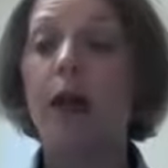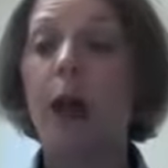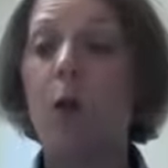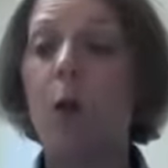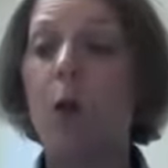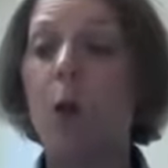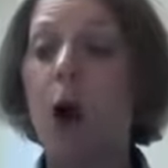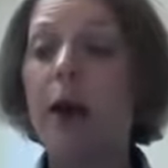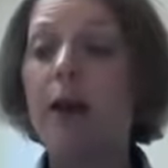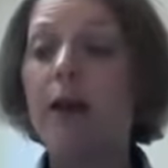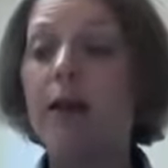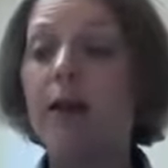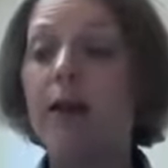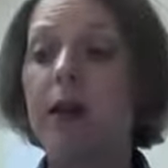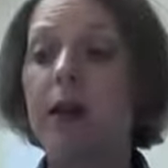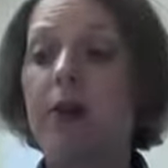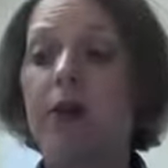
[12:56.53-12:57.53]
Like, what
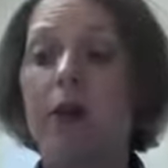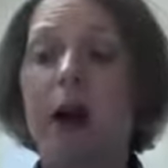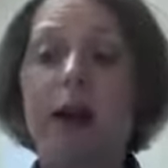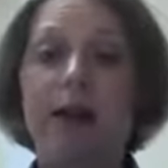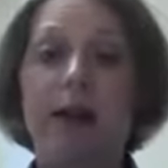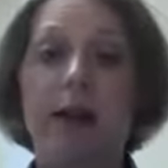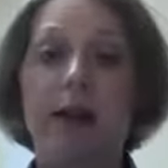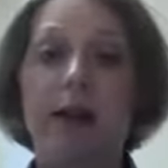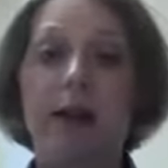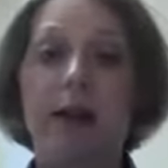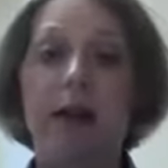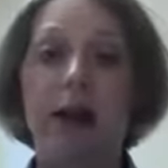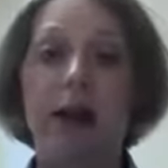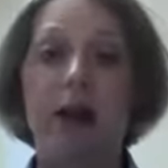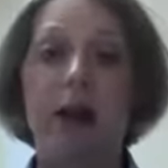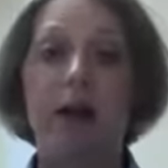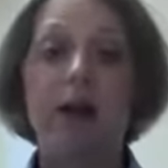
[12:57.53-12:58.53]
is the
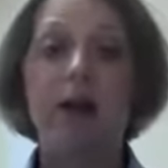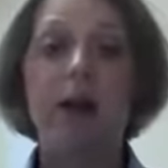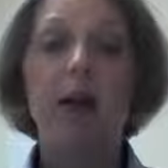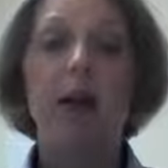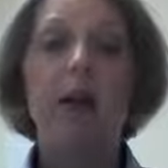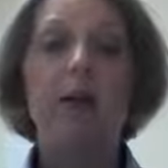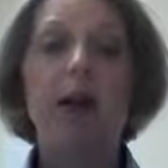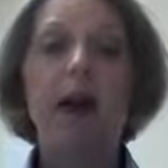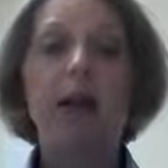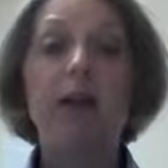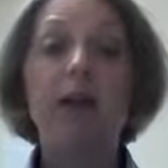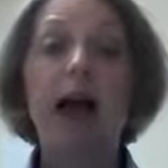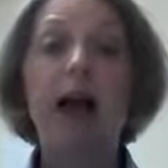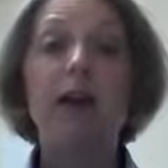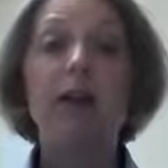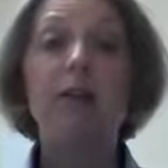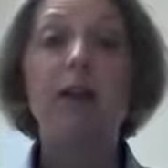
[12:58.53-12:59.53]
criteria that
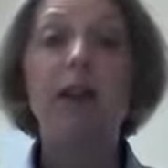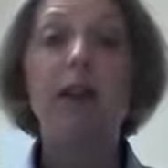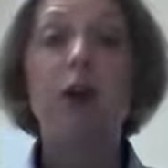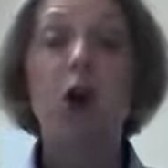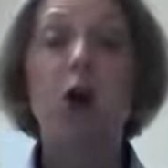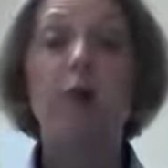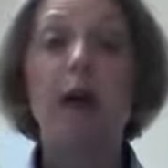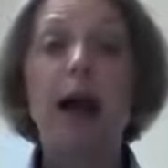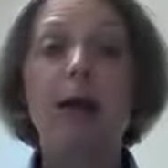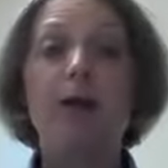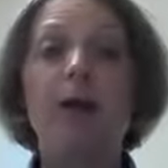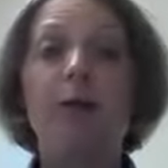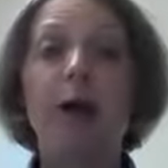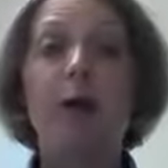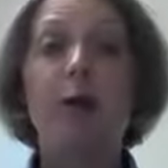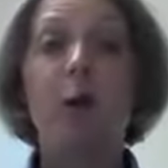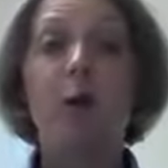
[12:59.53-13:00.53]
allows me to go back
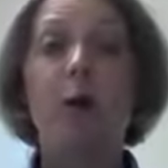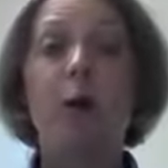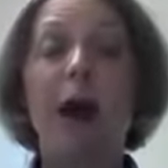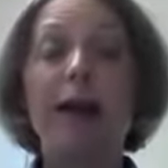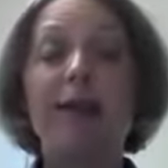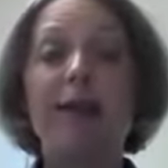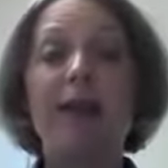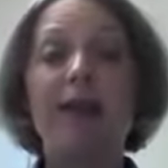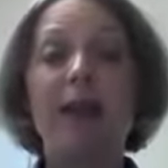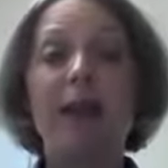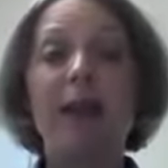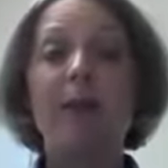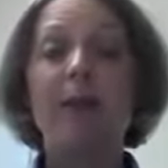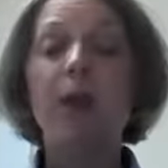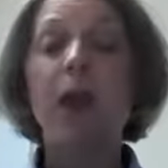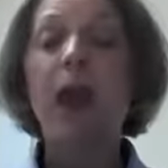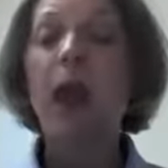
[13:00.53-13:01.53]
to my normal activity?